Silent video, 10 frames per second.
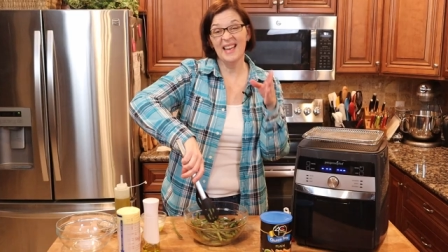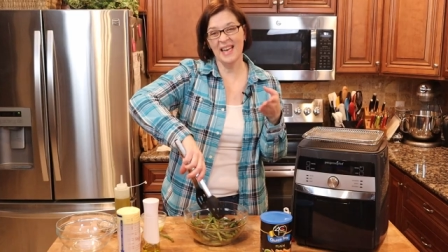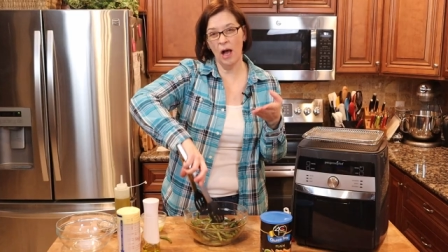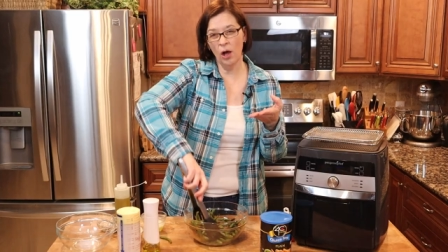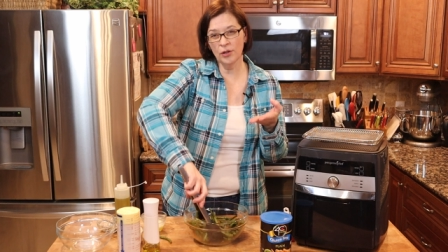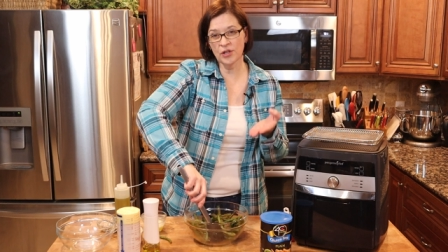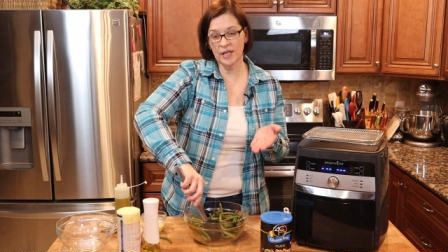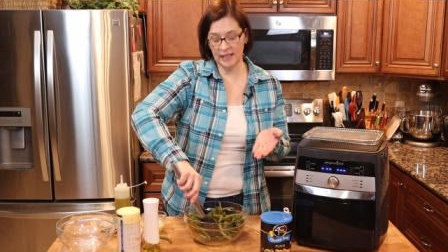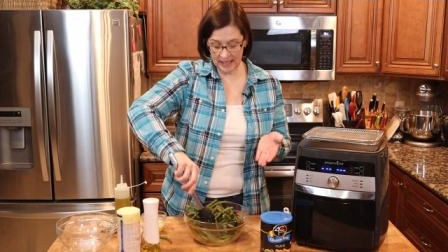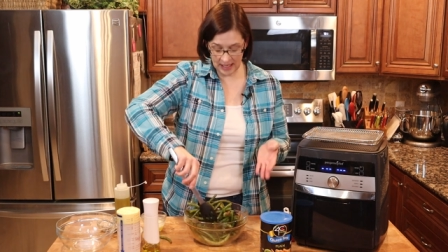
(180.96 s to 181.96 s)
Now,
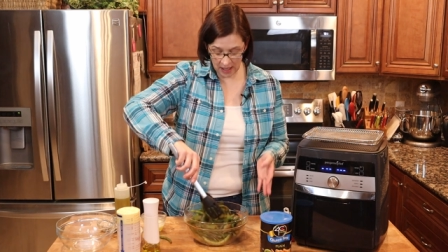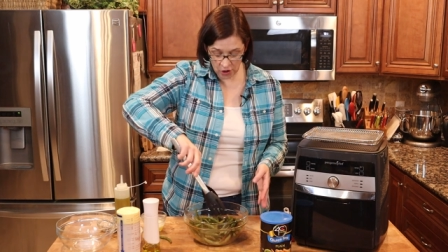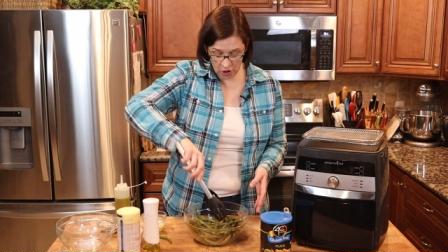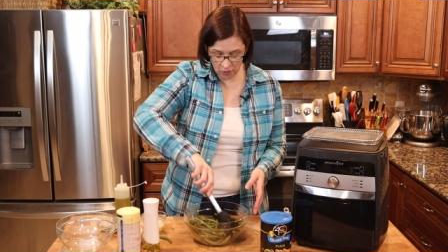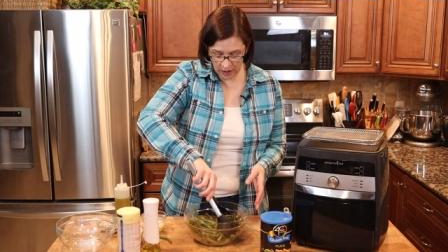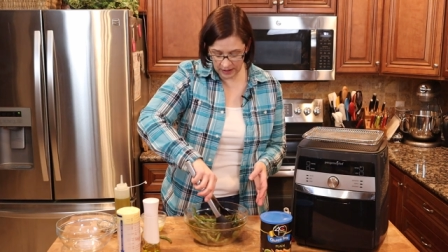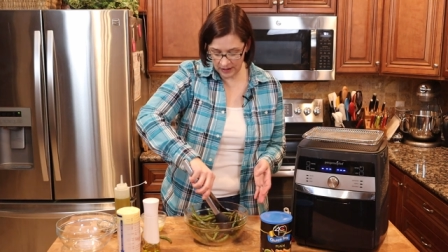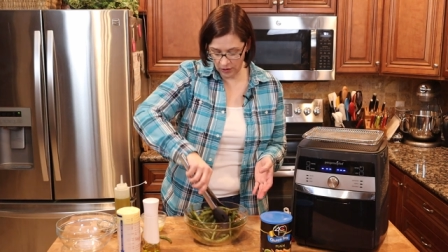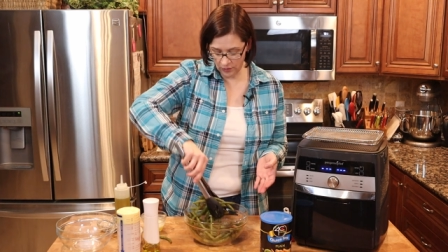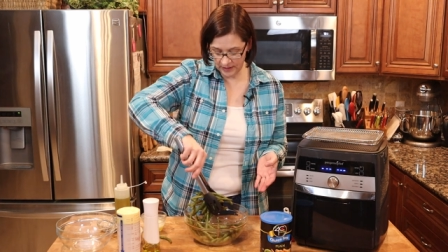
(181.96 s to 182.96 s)
alternately, you could
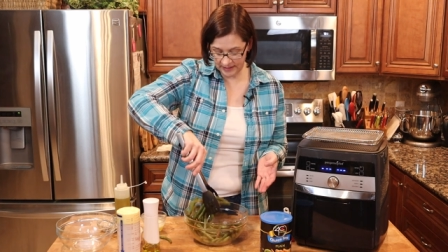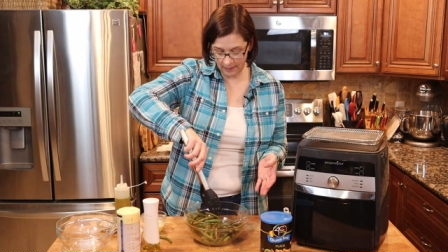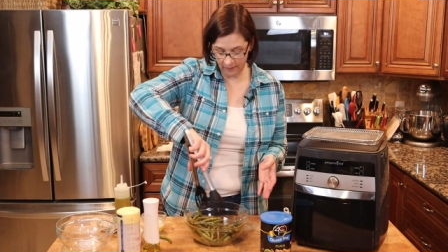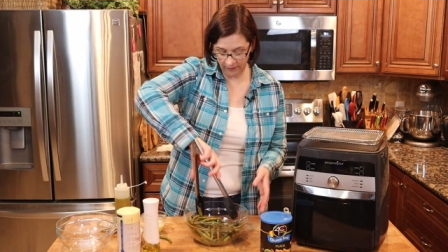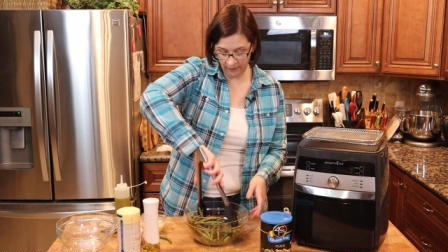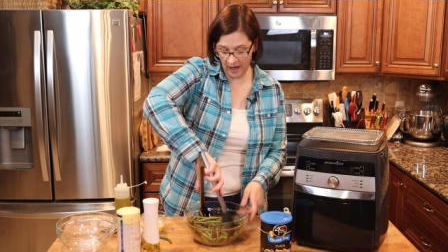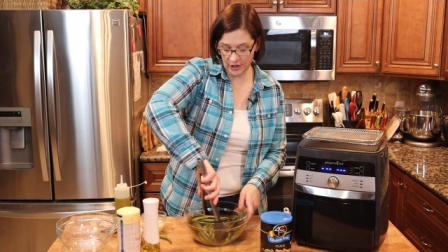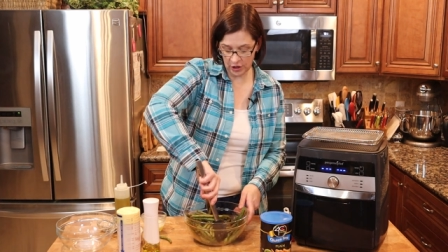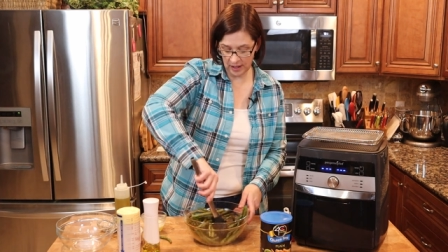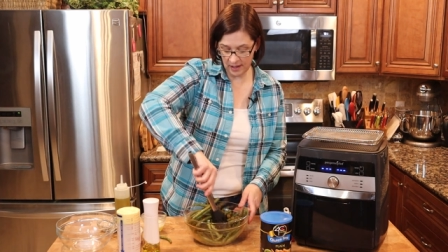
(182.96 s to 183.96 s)
use some
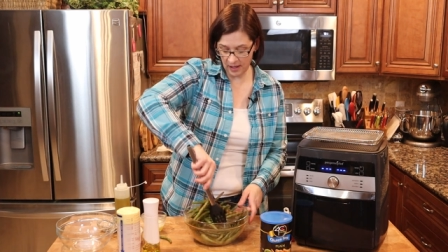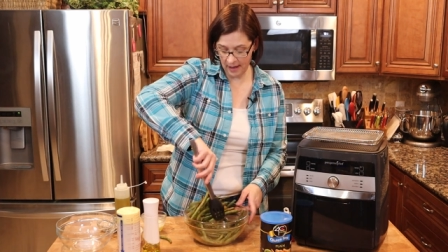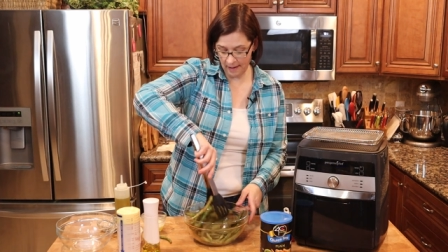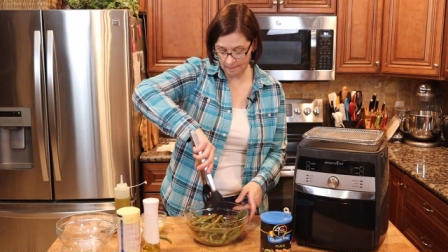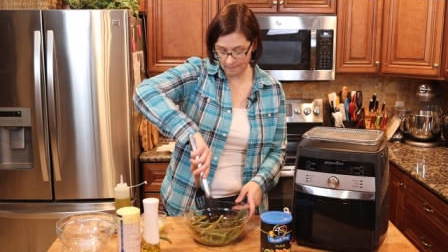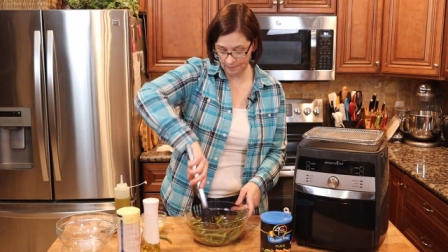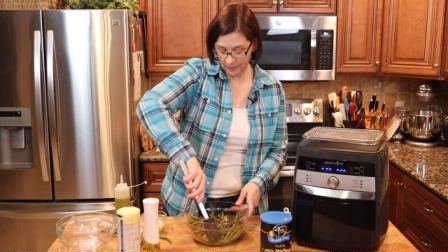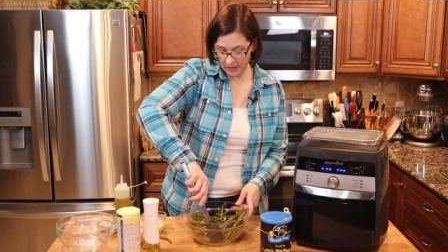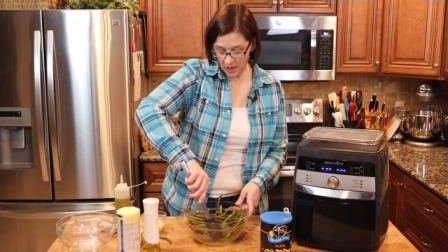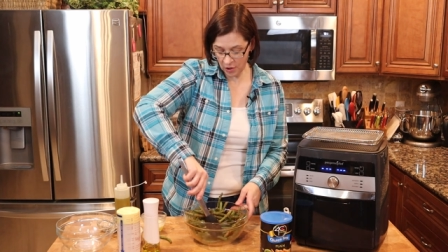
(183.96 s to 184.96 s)
fresh um,
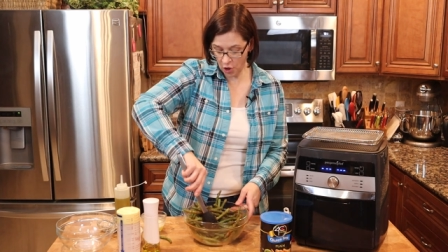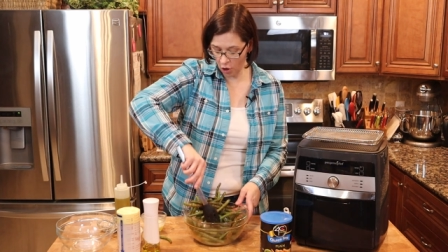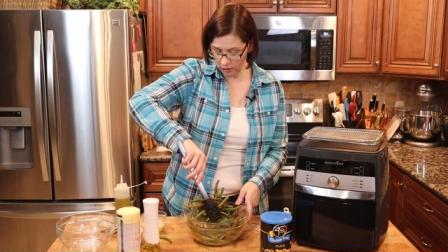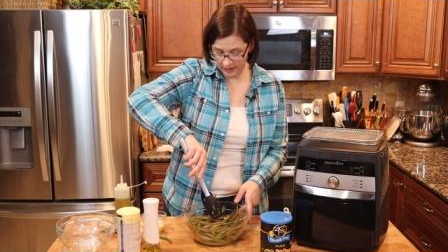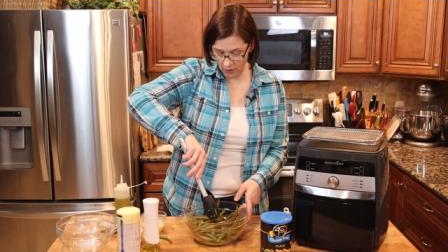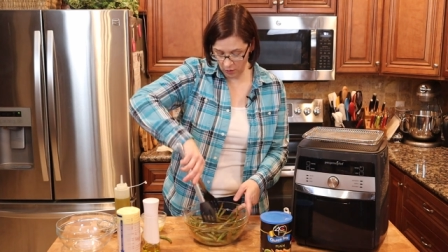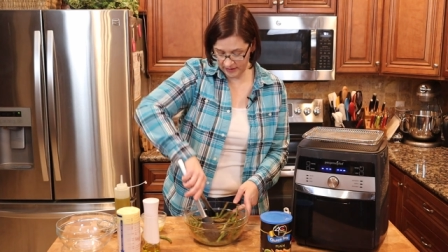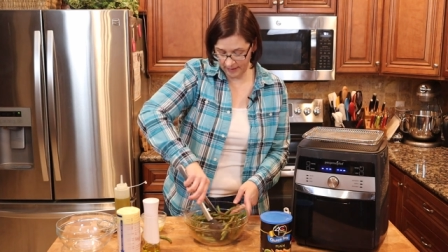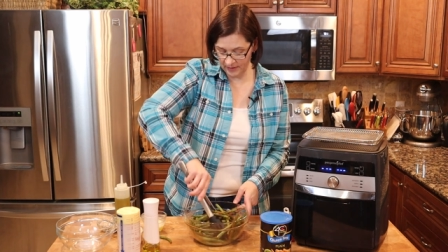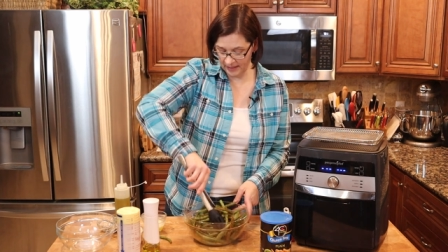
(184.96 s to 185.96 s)
garlic or
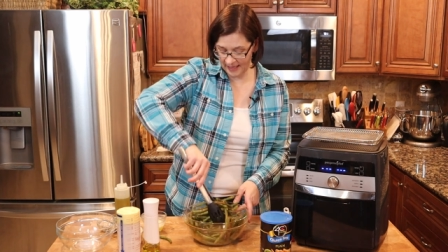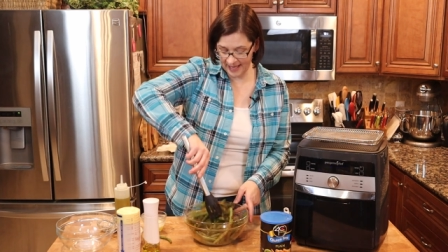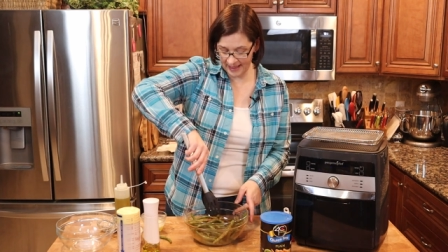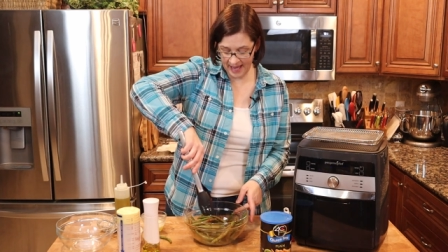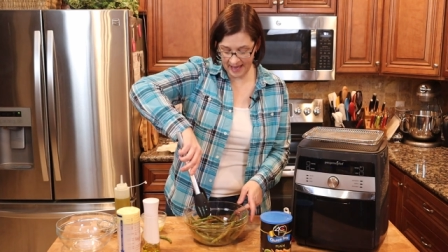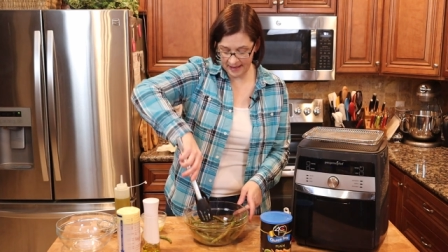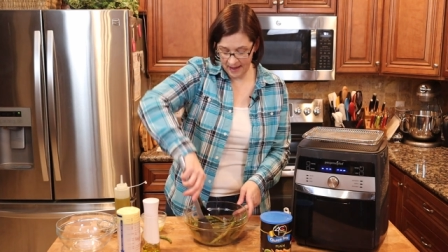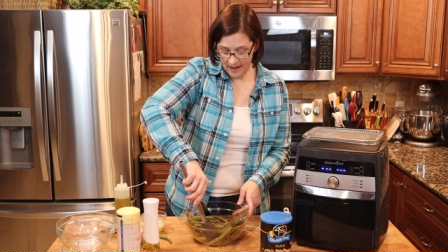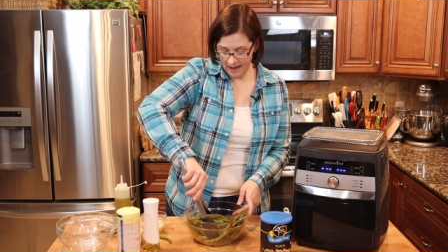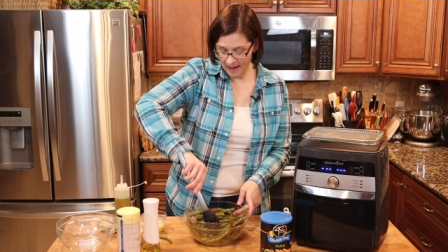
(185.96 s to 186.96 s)
something like that,
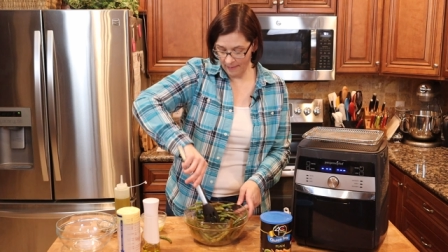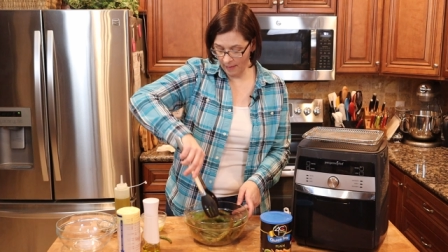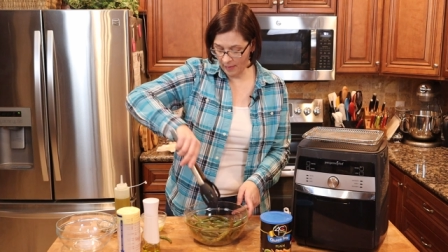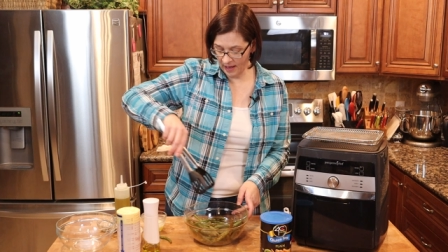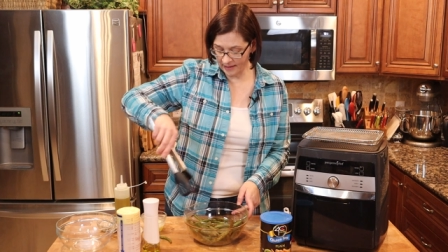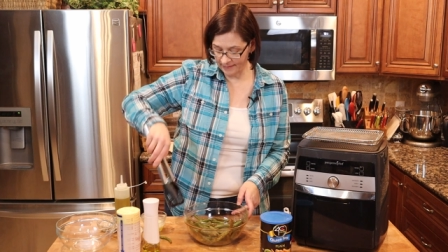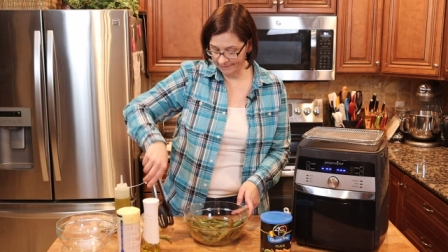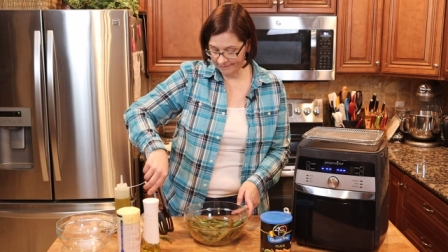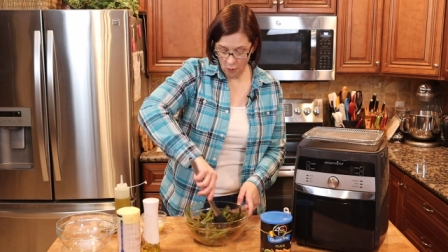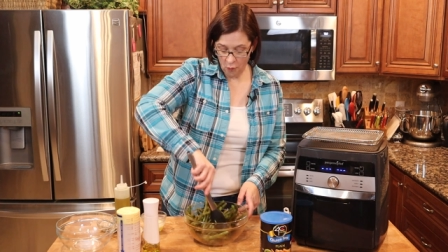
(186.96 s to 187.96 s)
um, but
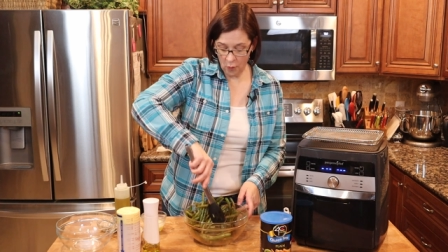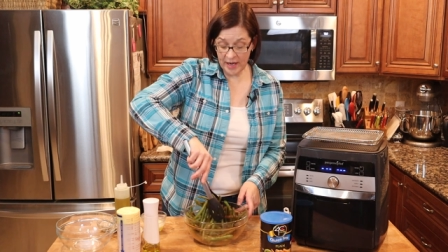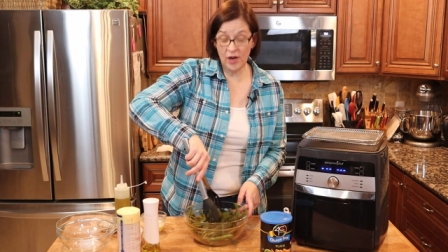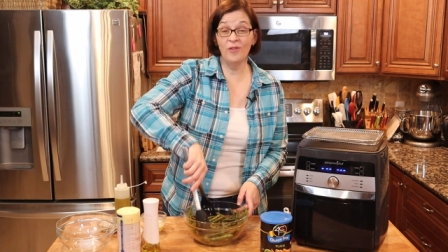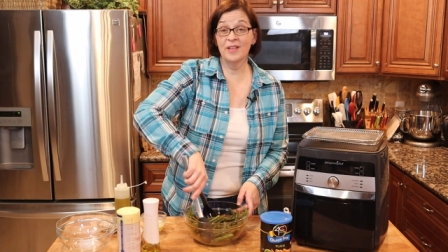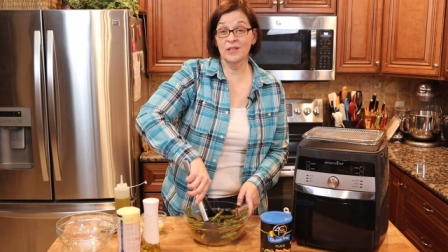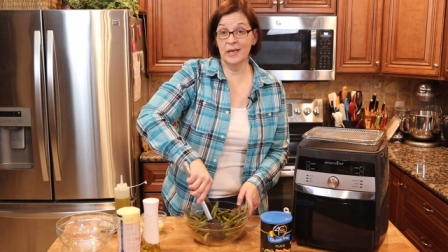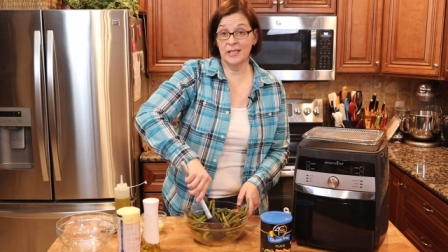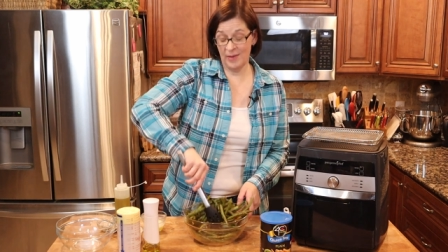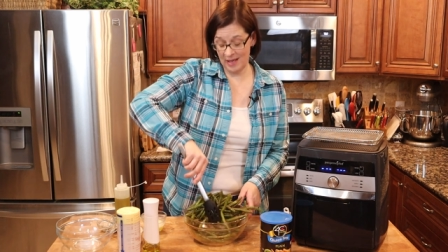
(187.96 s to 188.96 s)
we know this
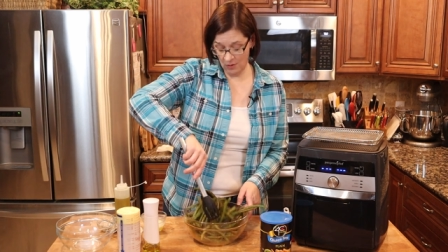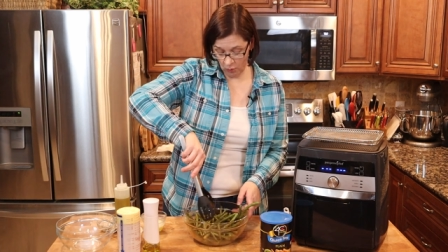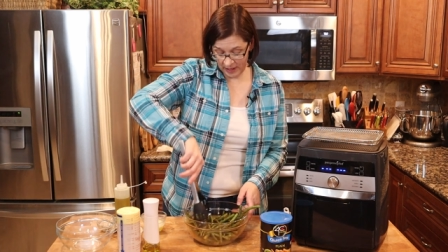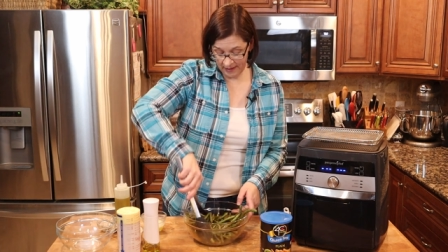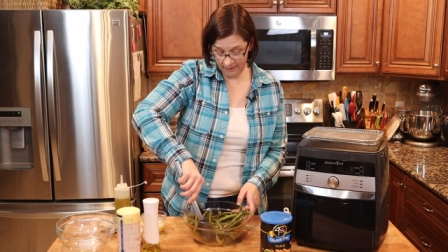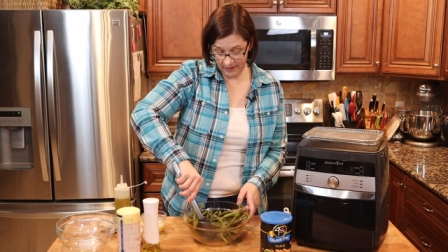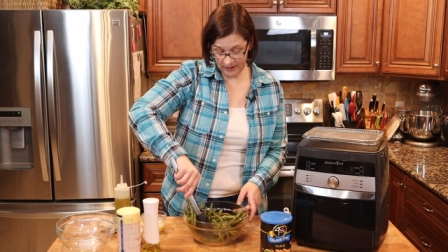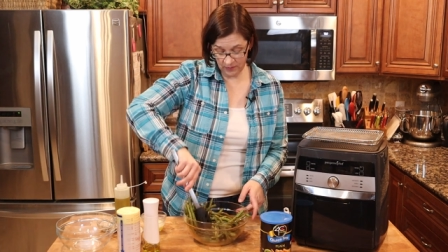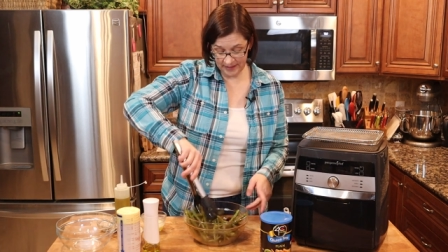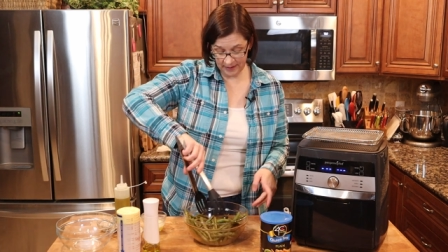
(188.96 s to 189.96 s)
recipe, we love
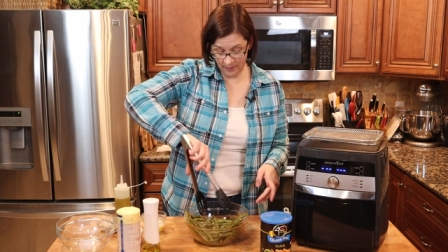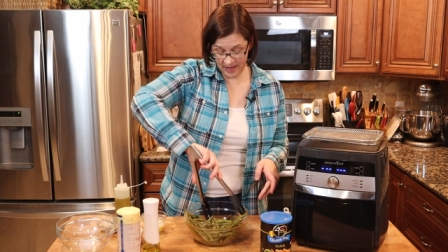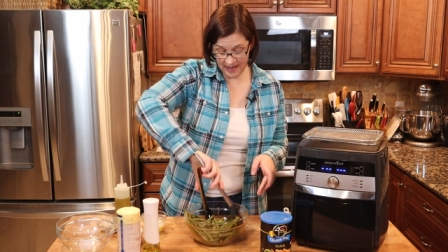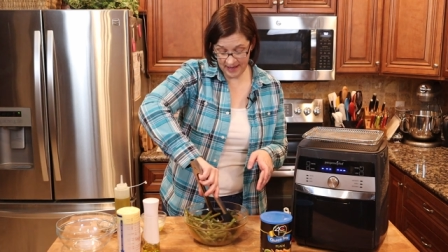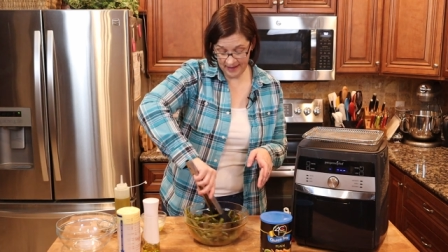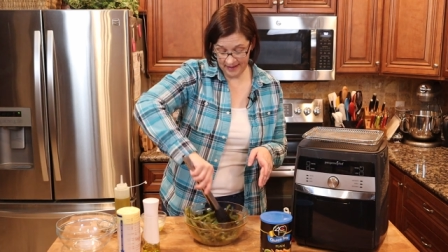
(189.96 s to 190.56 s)
this recipe,